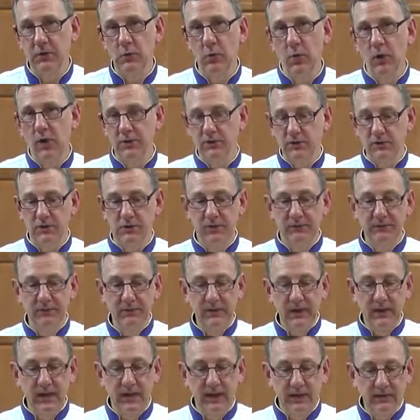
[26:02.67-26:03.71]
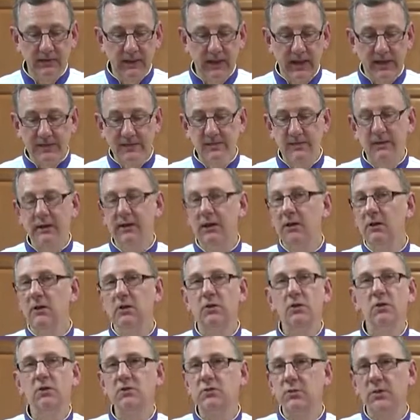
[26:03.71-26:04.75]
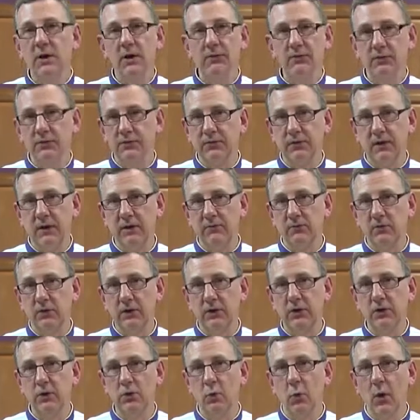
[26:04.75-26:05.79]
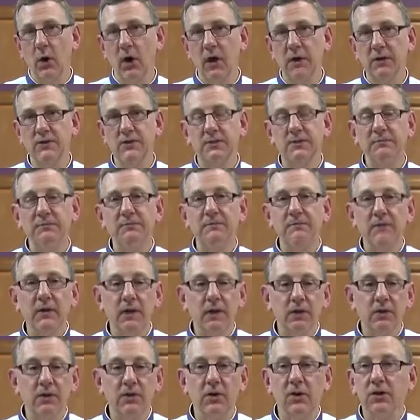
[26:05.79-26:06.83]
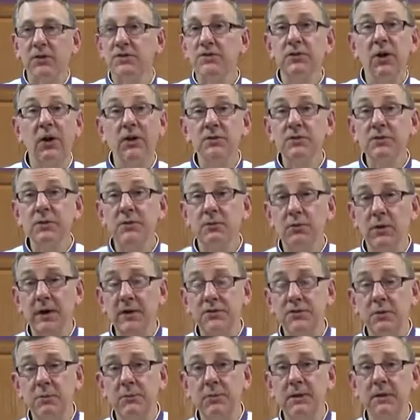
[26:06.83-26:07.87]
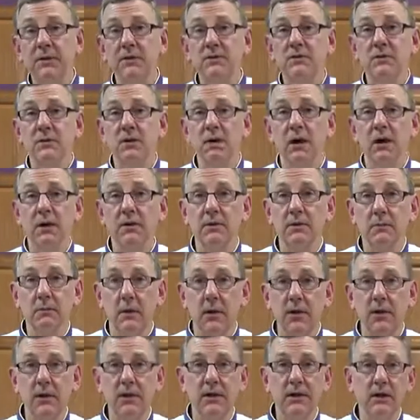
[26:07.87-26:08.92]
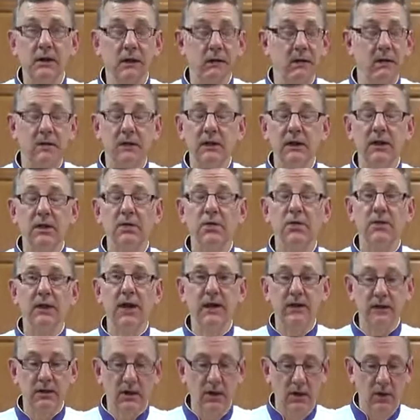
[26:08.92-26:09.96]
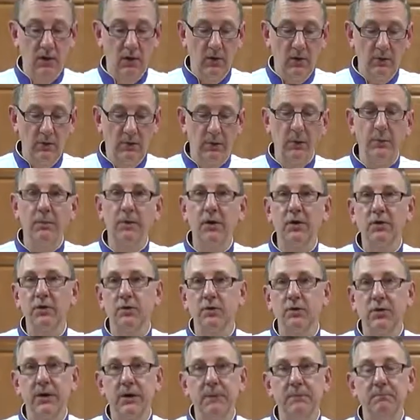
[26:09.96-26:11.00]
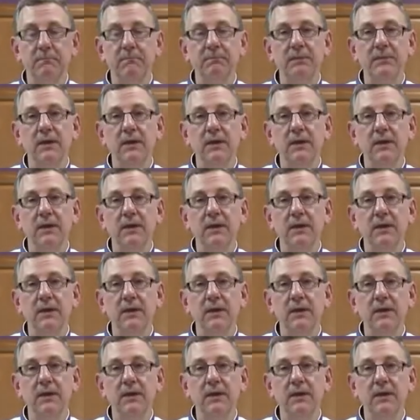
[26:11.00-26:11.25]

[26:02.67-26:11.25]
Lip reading: want to. And lastly, use whatever flavoring you want. There are tons of recipes on the market and on the internet for buttercream.